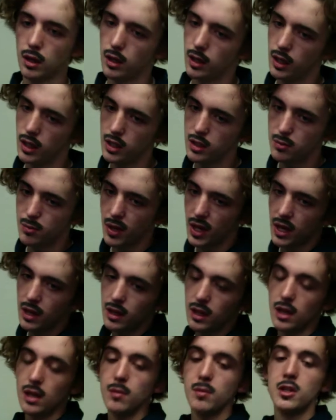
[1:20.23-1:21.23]
Each man
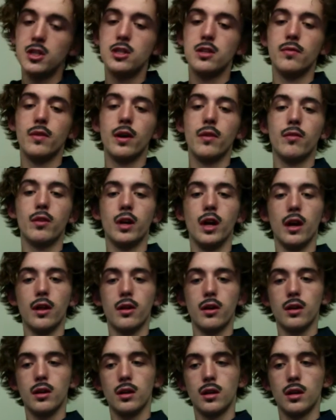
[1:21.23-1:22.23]
the image of every
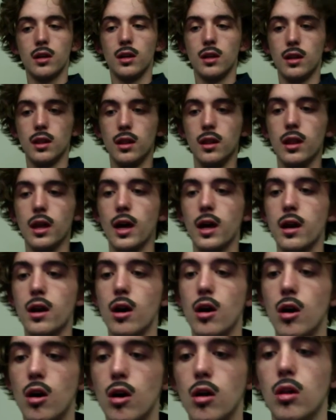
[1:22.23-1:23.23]
other, then
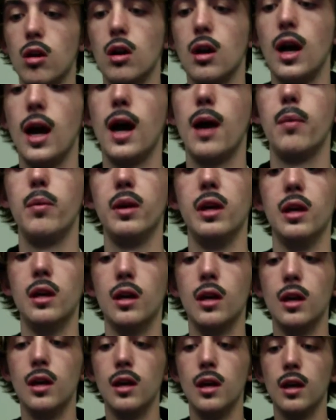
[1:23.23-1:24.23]
all are happy.
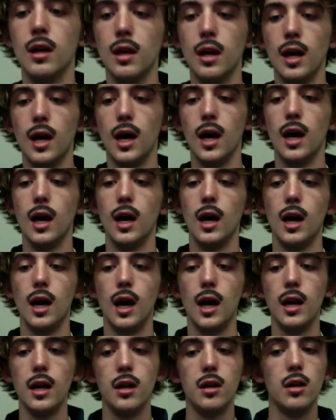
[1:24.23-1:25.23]
I
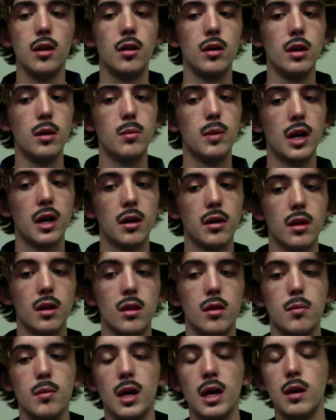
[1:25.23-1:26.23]
didn't know any better than
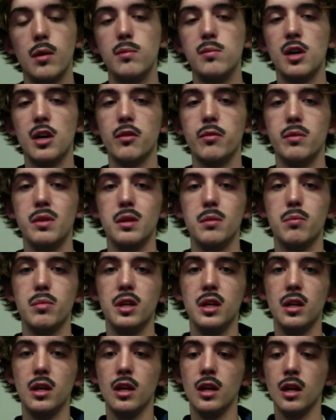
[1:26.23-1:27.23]
the man above me,
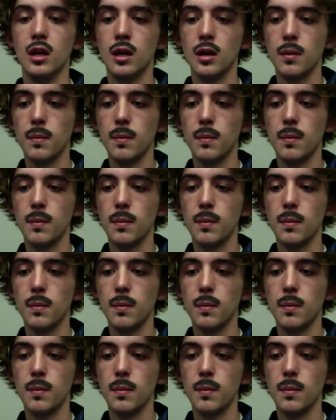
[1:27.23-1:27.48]
BD.